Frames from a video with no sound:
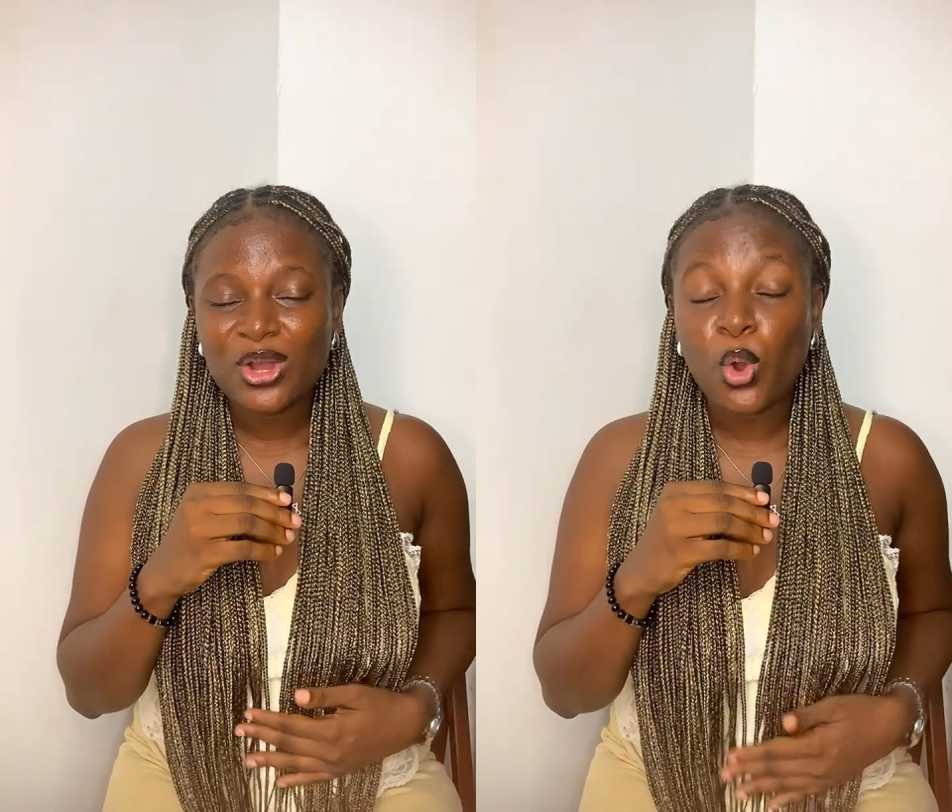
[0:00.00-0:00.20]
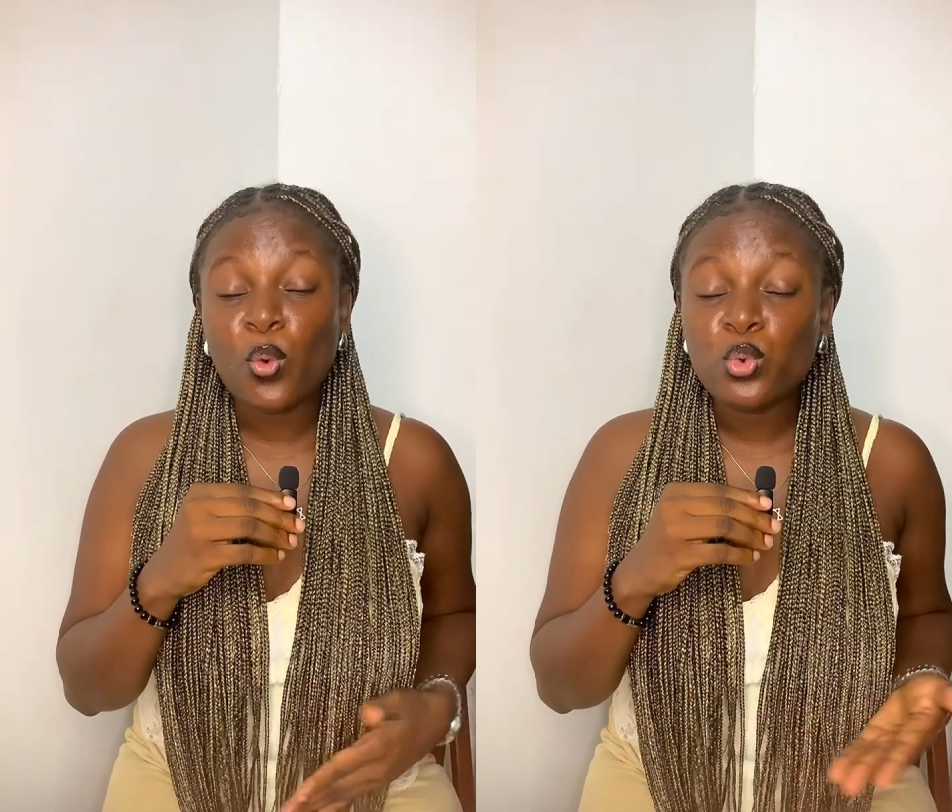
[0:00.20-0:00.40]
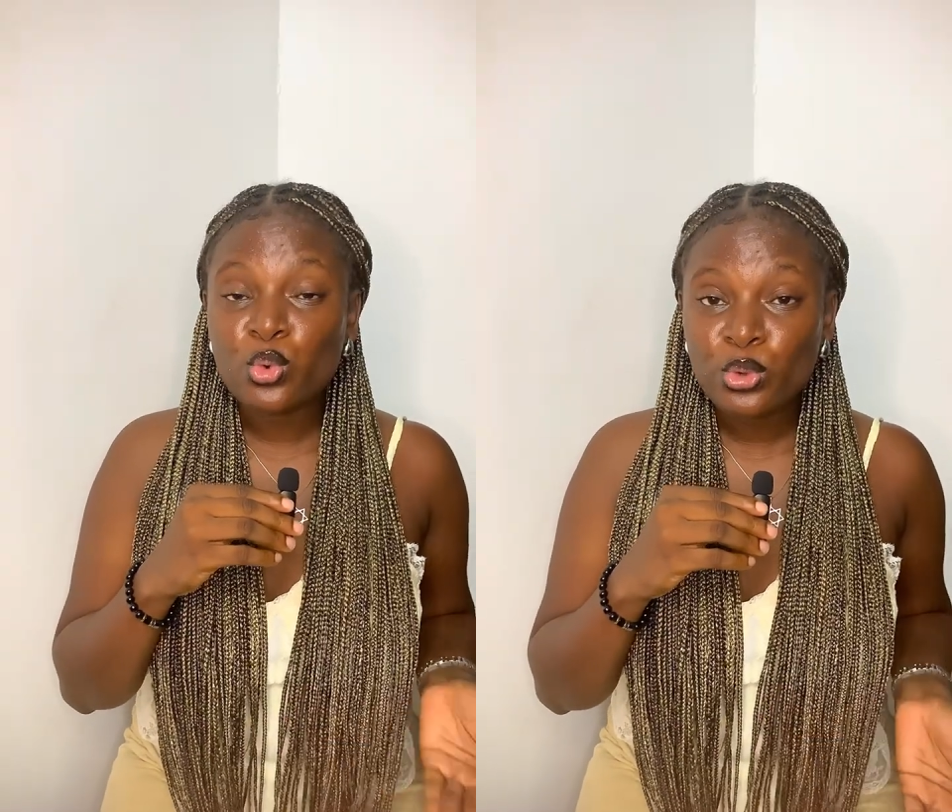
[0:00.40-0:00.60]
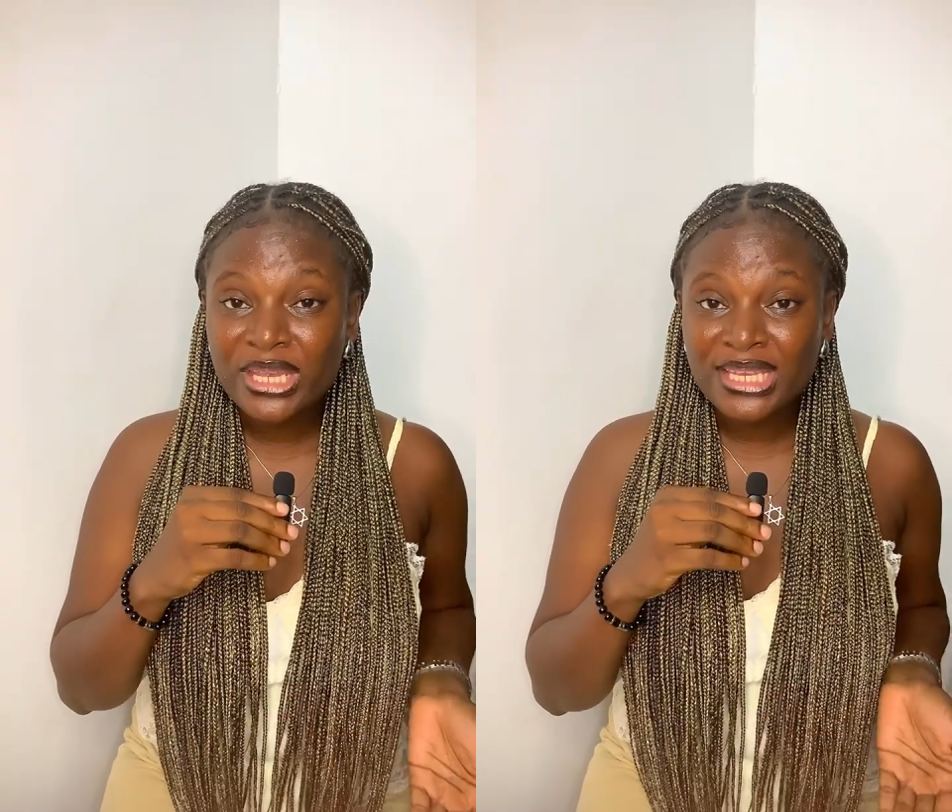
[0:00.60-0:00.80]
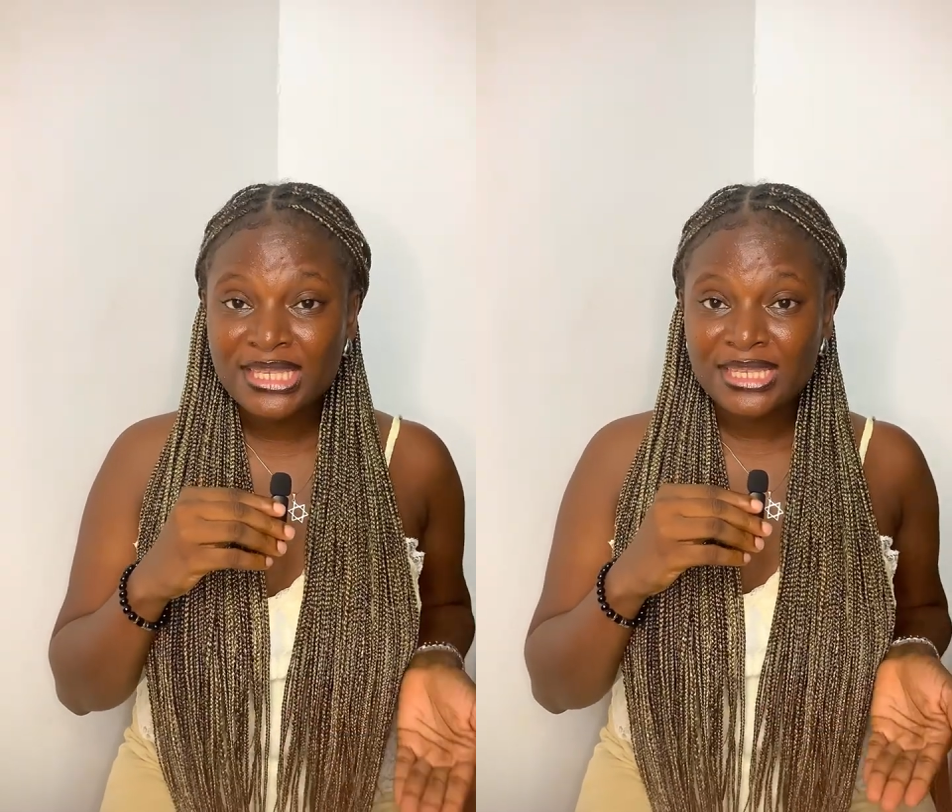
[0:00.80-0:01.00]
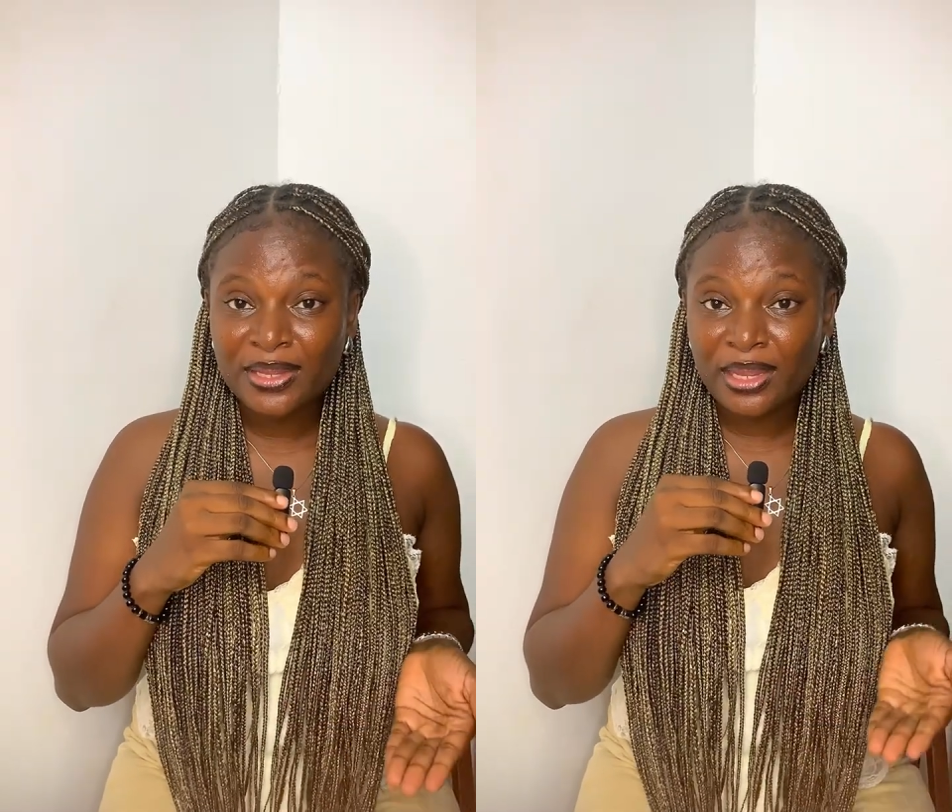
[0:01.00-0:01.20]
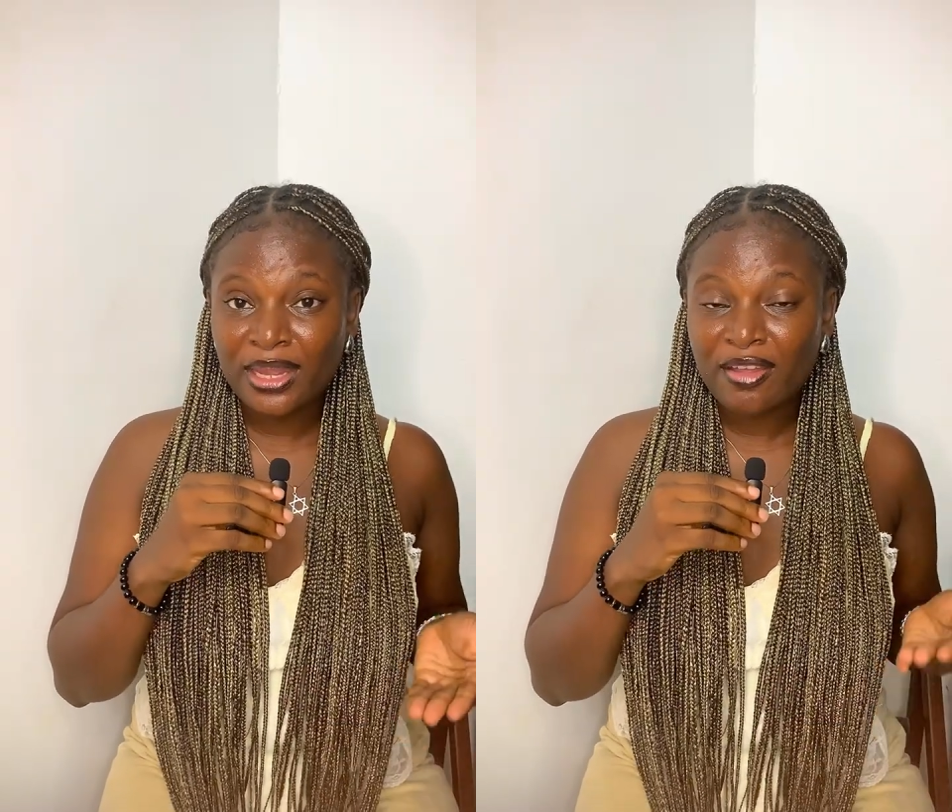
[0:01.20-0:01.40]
or who is a